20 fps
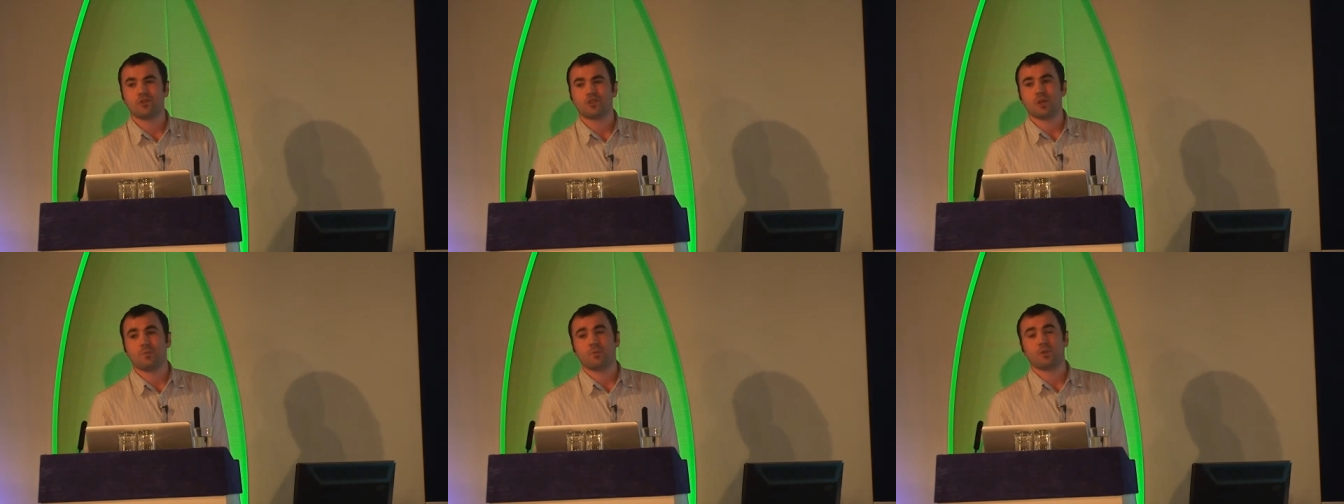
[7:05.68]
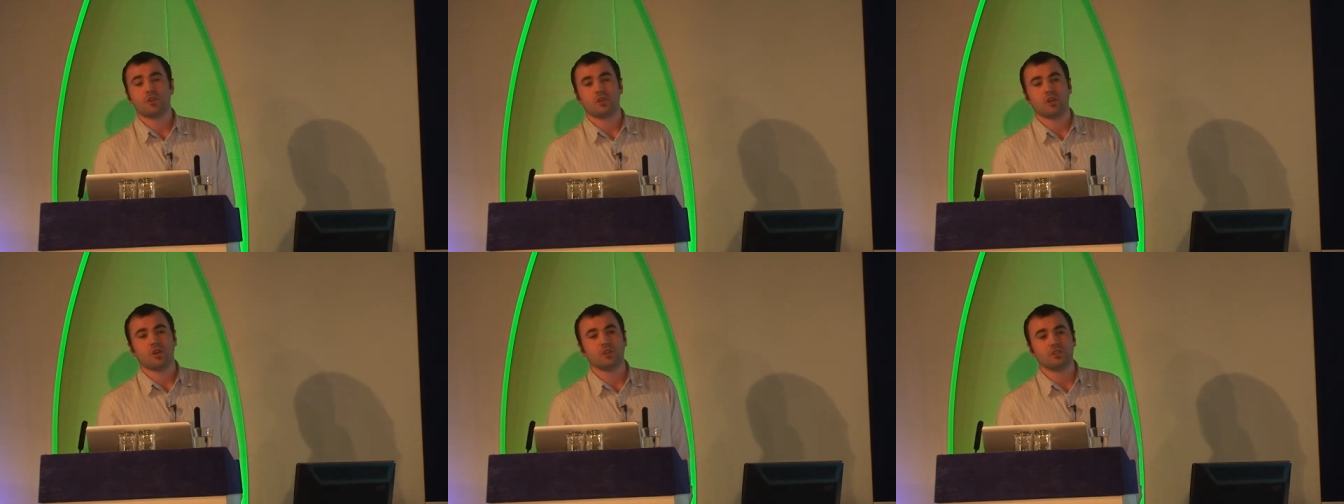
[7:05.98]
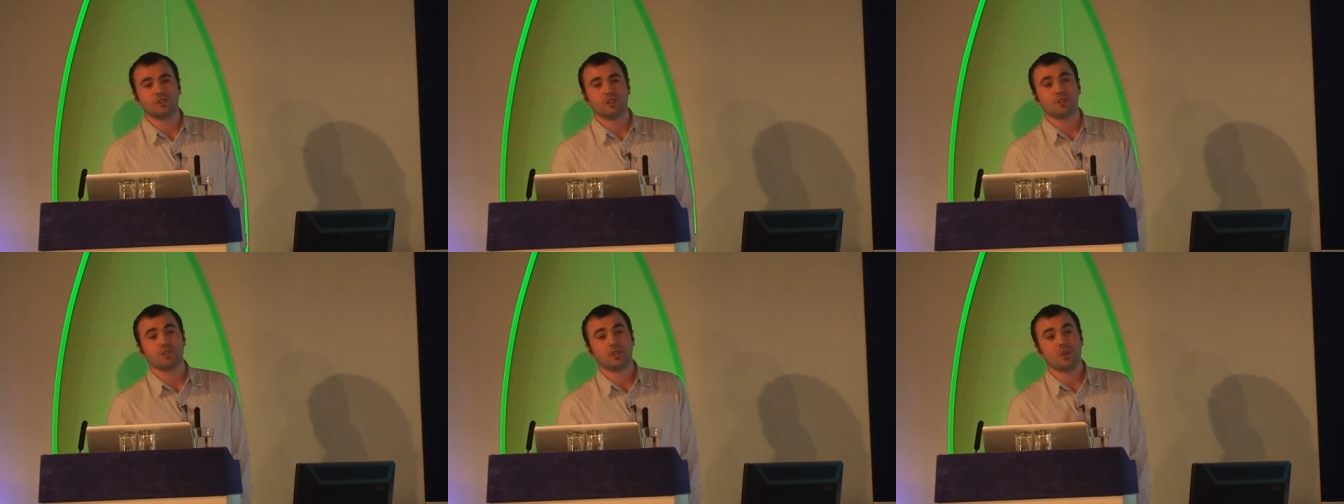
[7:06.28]
shipping
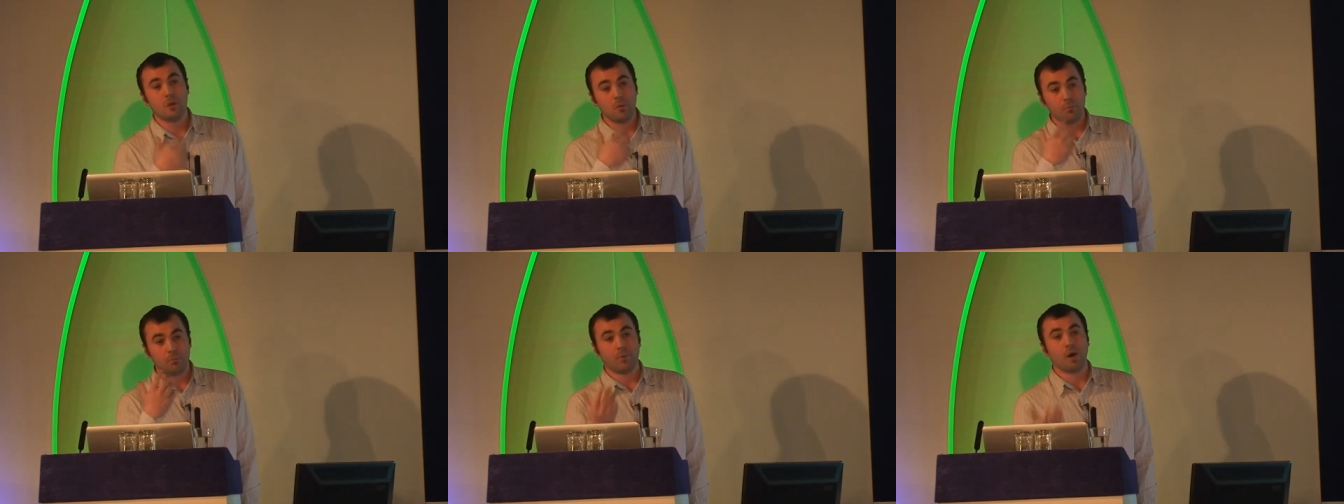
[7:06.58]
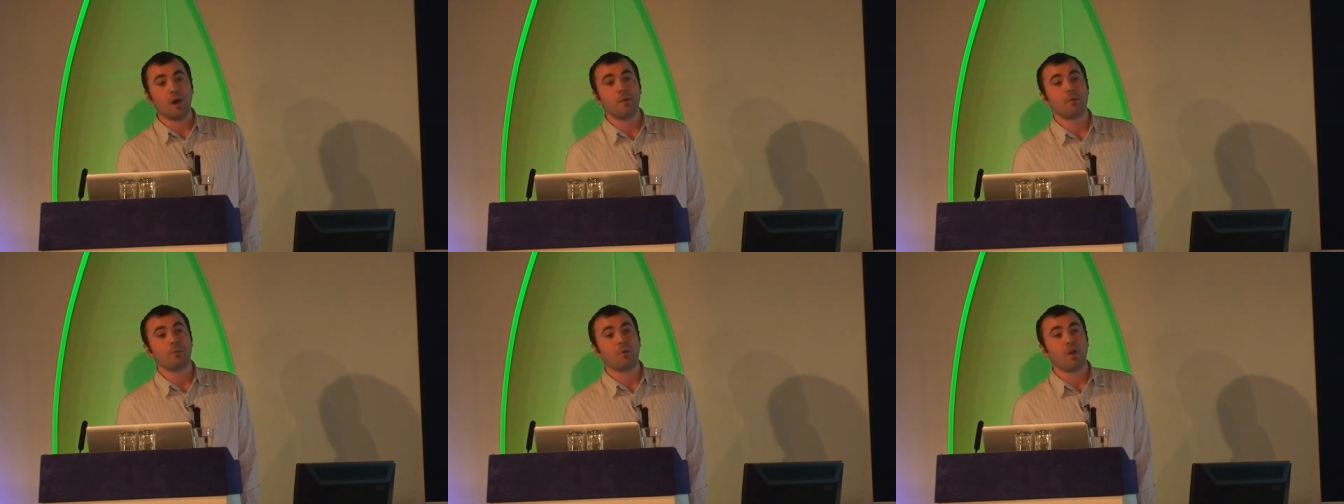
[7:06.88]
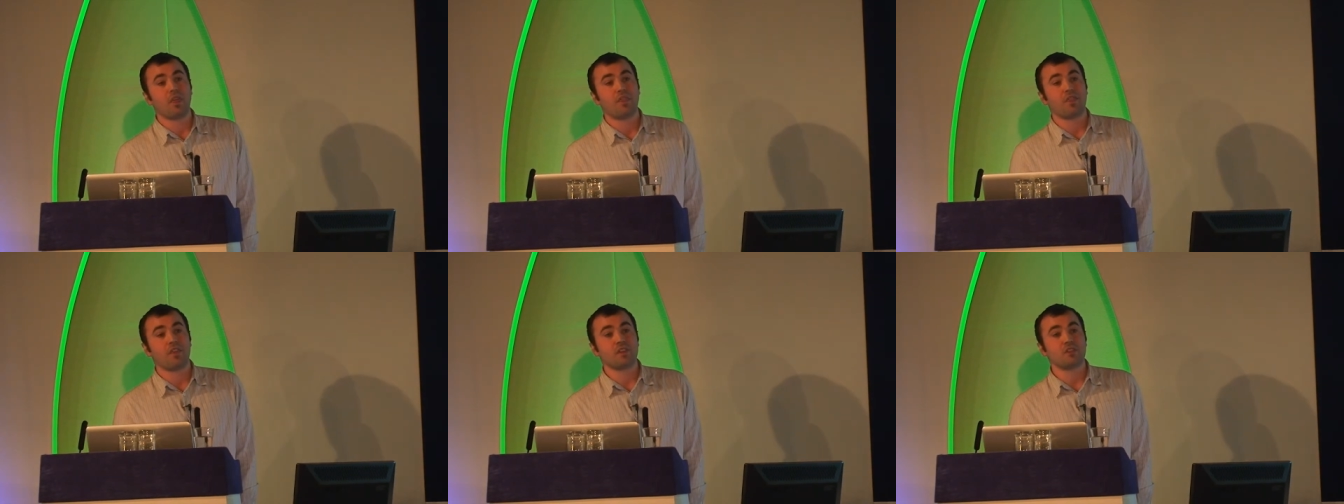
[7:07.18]
charges might be one
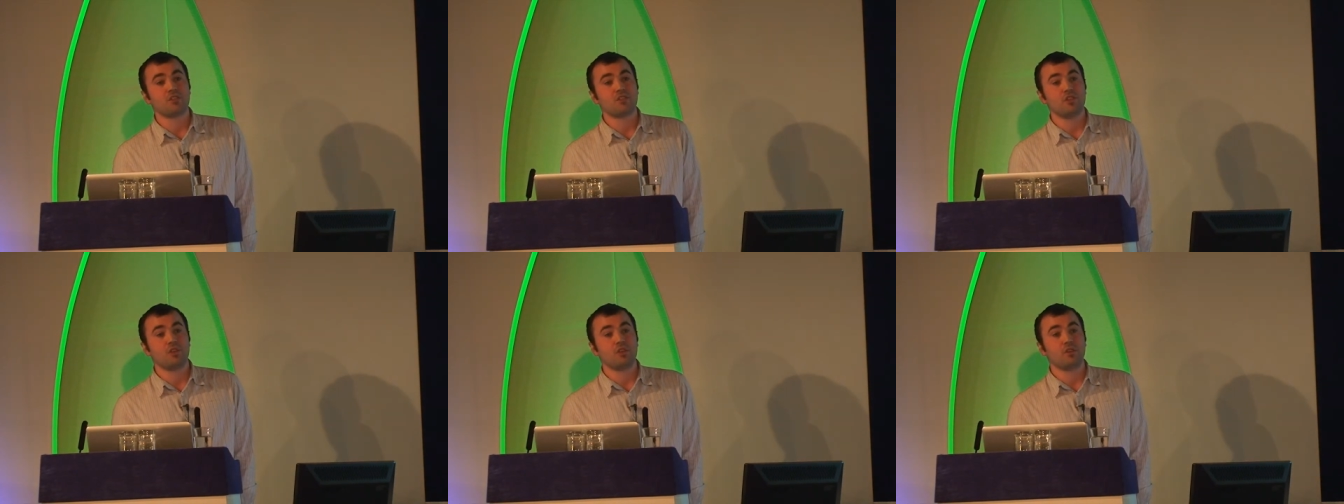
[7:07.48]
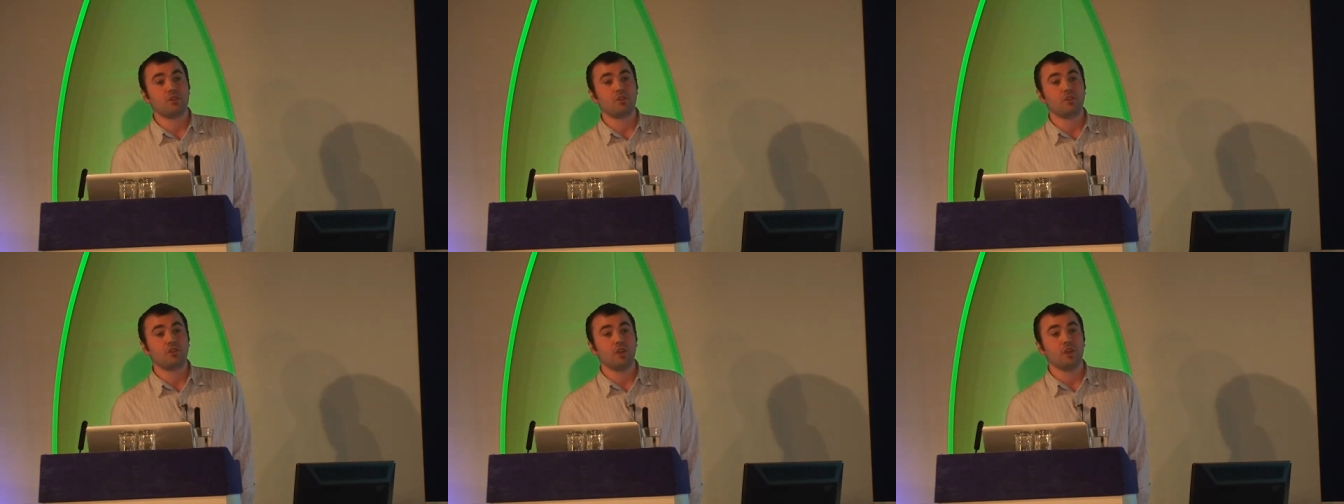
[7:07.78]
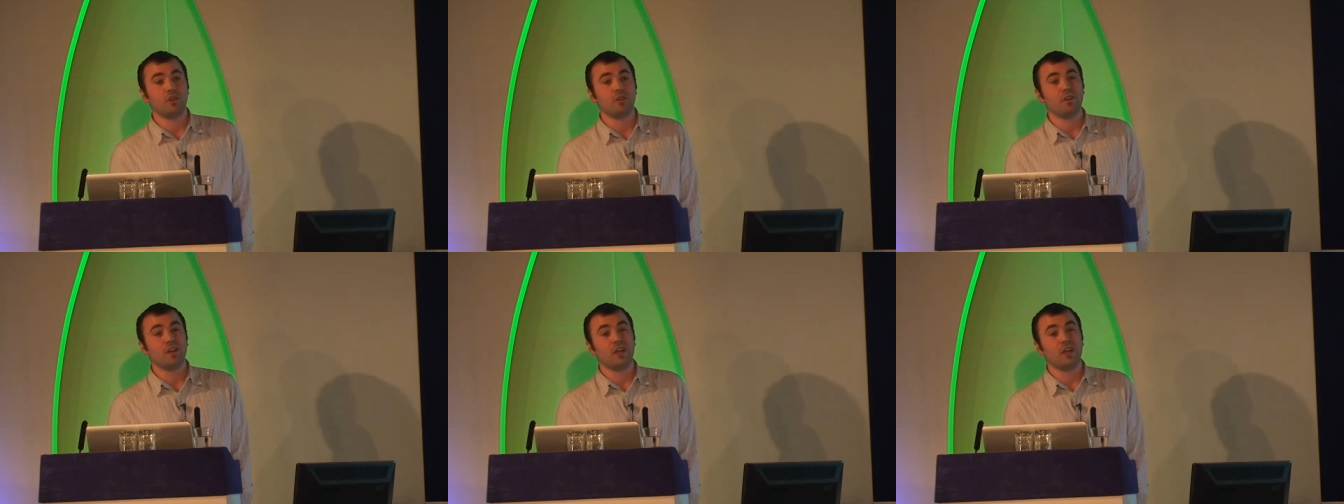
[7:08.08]
of the things that you could do.